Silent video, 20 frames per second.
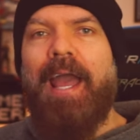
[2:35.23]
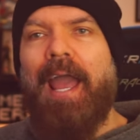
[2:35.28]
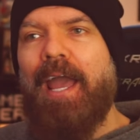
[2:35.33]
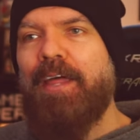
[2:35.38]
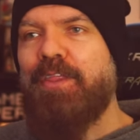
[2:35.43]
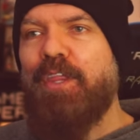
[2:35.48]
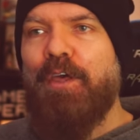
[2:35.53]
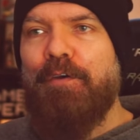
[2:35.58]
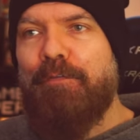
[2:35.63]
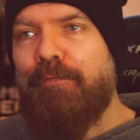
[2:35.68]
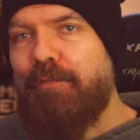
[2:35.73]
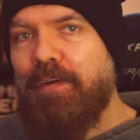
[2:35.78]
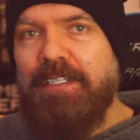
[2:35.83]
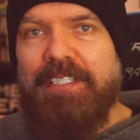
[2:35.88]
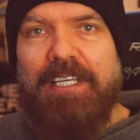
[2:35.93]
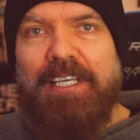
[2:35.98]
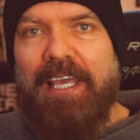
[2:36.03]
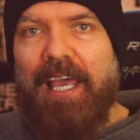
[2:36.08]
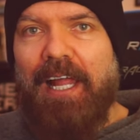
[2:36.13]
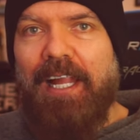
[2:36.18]
And their
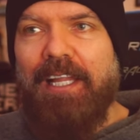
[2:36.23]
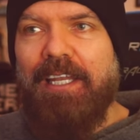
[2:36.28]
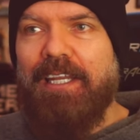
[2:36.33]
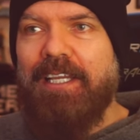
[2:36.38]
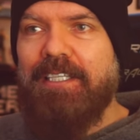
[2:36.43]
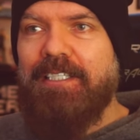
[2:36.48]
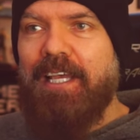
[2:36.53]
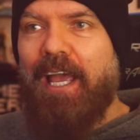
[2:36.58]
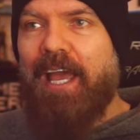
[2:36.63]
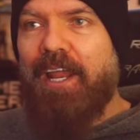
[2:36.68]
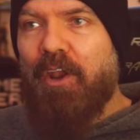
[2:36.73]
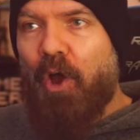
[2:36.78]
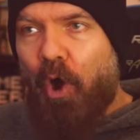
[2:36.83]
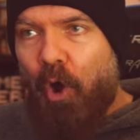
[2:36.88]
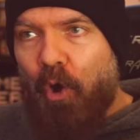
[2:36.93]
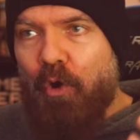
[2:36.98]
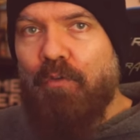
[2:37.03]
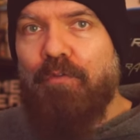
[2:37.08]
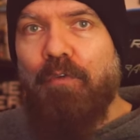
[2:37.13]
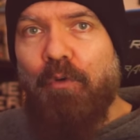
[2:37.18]
physicalities and
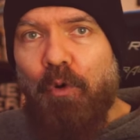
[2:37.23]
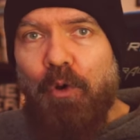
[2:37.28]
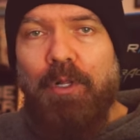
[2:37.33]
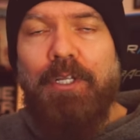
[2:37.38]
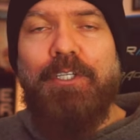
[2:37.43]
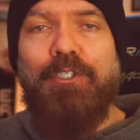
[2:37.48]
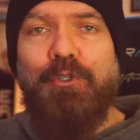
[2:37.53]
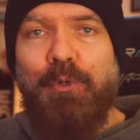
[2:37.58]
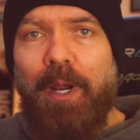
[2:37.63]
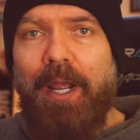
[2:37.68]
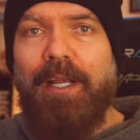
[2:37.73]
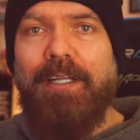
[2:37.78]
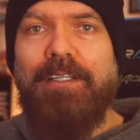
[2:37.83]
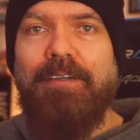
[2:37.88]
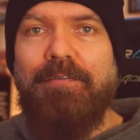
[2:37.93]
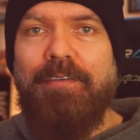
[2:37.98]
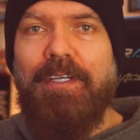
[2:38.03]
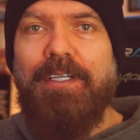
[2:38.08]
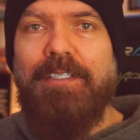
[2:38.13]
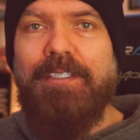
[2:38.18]
overall
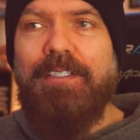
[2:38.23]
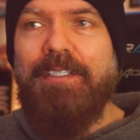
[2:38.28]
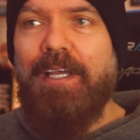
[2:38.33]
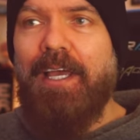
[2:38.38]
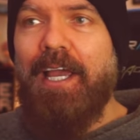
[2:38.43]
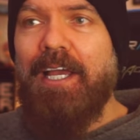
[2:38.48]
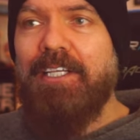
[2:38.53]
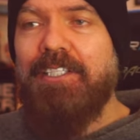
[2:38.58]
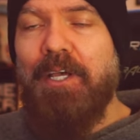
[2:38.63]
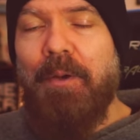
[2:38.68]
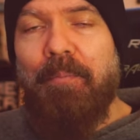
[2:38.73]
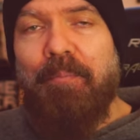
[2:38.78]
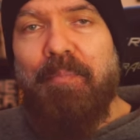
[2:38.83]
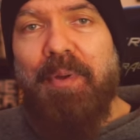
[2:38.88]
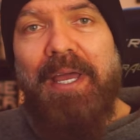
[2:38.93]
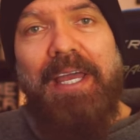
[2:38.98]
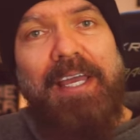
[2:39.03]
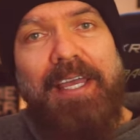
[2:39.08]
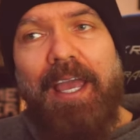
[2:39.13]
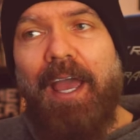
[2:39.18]
attractiveness is a
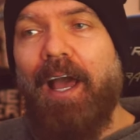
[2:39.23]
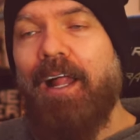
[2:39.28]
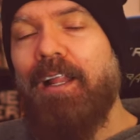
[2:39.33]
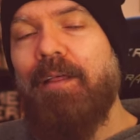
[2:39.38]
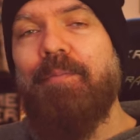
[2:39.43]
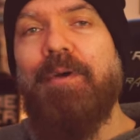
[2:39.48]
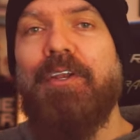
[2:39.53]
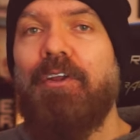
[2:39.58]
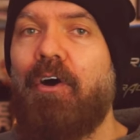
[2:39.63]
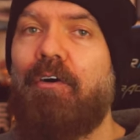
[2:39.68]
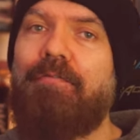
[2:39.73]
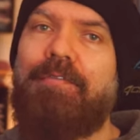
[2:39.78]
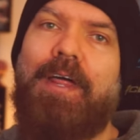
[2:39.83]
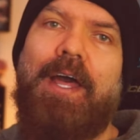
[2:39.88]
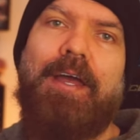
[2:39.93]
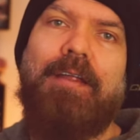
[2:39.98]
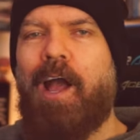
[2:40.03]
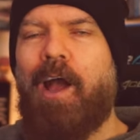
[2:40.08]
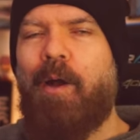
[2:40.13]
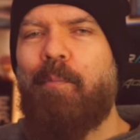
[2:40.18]
big element of
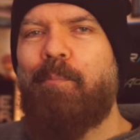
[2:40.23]
that.